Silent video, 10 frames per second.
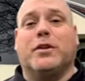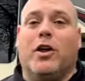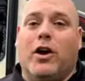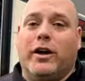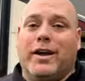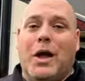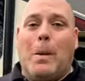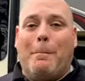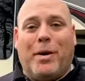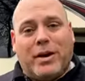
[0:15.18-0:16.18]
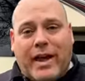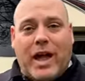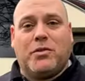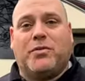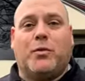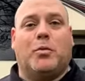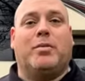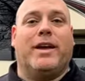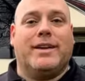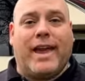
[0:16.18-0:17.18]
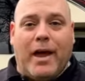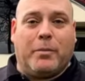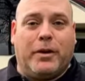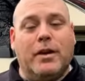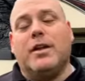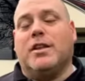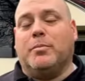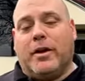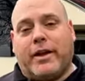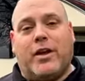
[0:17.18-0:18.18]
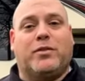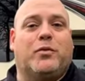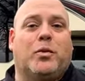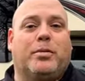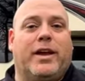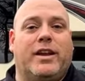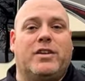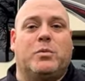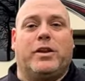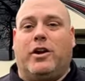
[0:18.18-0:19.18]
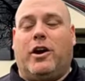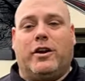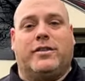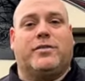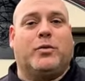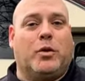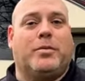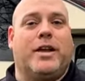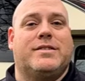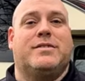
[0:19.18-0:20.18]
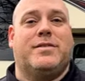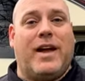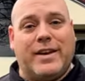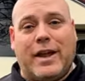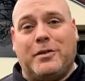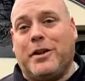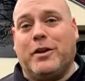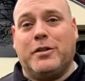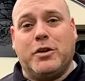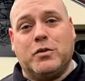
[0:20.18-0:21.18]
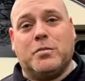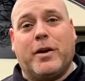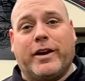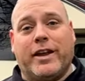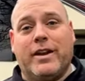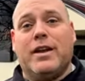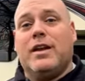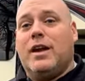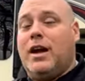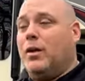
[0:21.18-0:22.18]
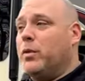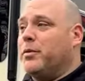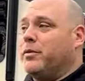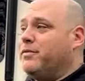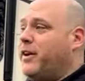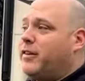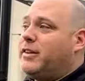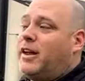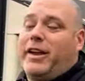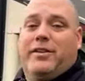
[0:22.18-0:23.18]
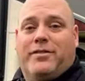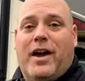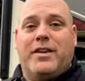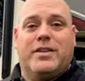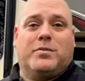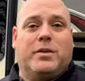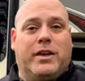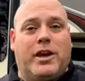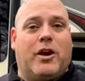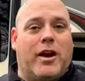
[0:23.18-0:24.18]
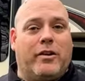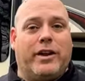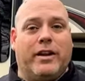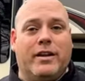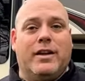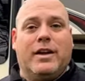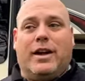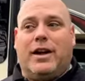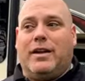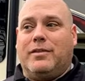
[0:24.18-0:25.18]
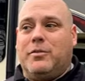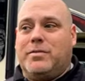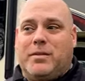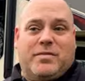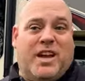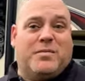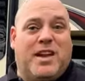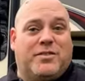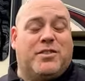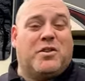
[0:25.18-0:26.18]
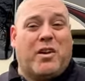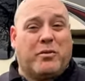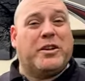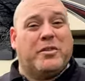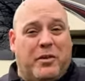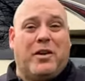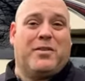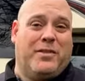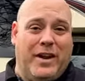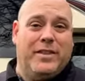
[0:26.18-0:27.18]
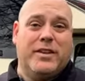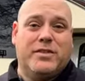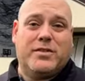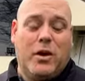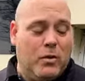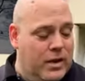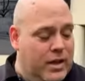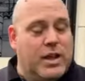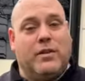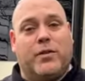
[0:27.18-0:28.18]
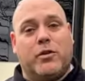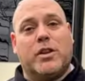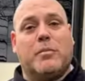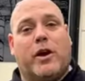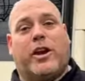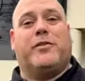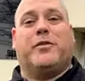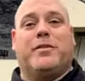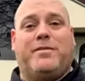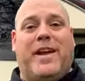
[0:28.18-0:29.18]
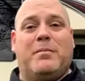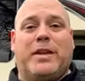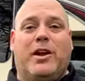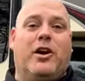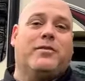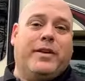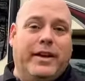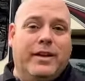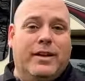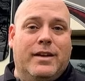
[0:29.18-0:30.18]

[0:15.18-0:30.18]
long bunkhouse floor plan camper. The bunkhouse floor plan is one of the hardest floor plans to find out there on the used market. Uh, we were very lucky to find this one in our area. Uh, you sometimes have to drive really far to find these. So if you're in the market for a family RV